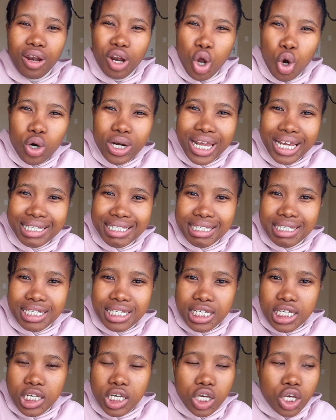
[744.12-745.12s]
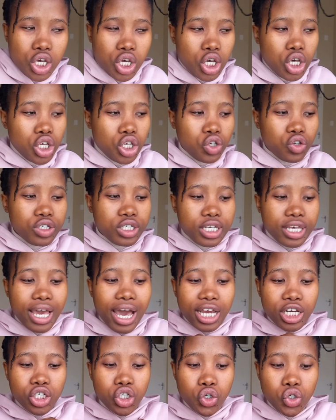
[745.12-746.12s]
density, you see, I
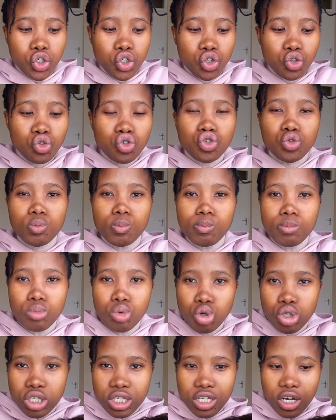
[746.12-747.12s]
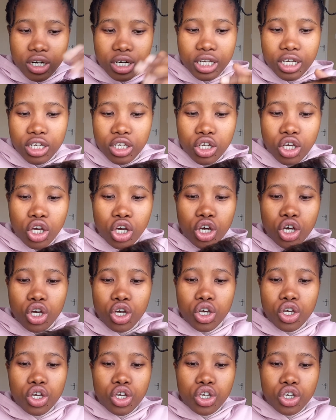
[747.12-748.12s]
should use mousse on it,
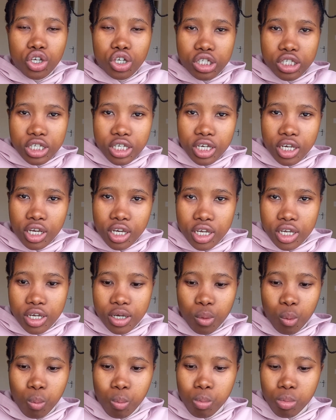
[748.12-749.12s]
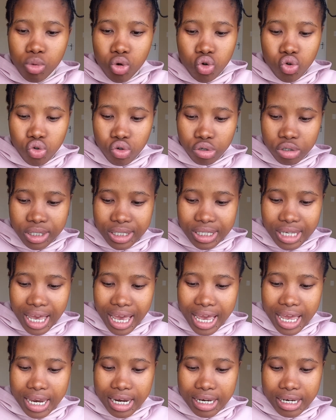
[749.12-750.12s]
you see, mousse.
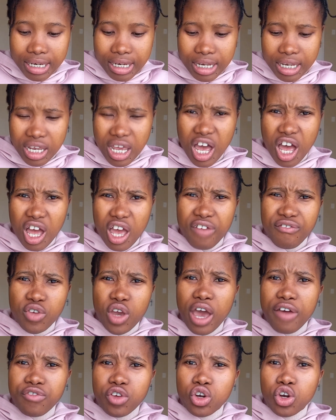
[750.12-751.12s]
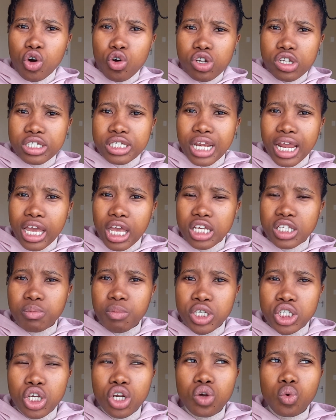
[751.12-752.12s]
And yeah, have you noticed, like,
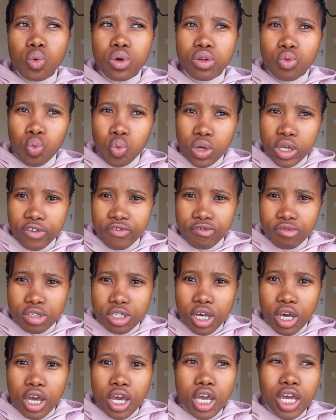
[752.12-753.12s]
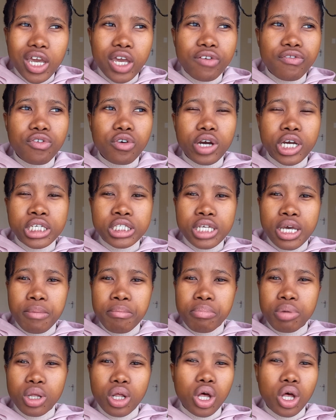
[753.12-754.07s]
especially with weaves, if for example